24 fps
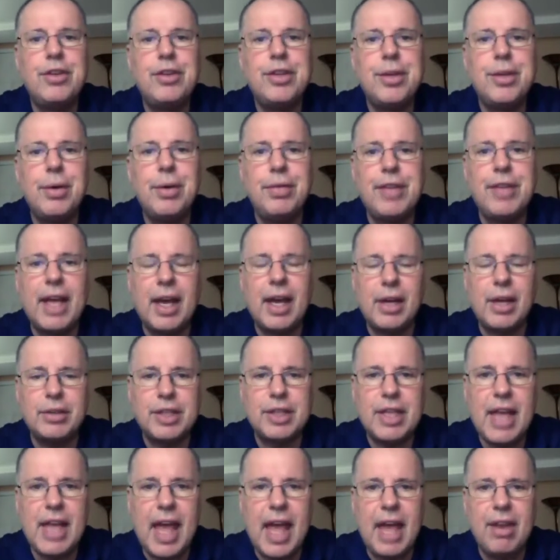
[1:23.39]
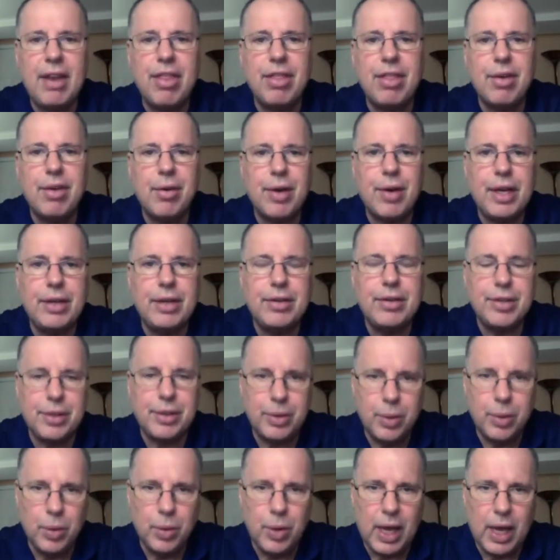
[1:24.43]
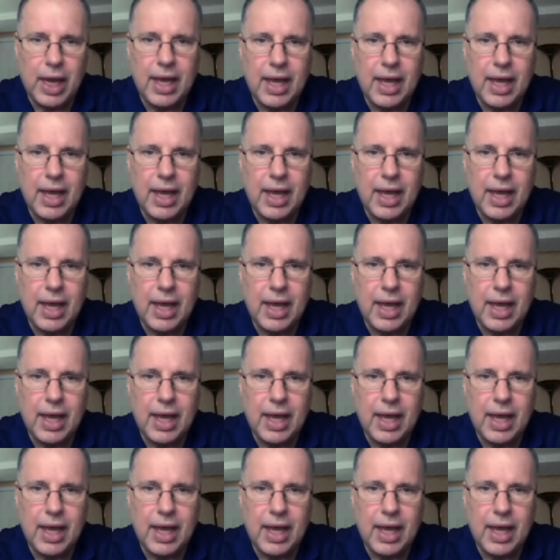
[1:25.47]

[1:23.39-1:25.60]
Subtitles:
2032,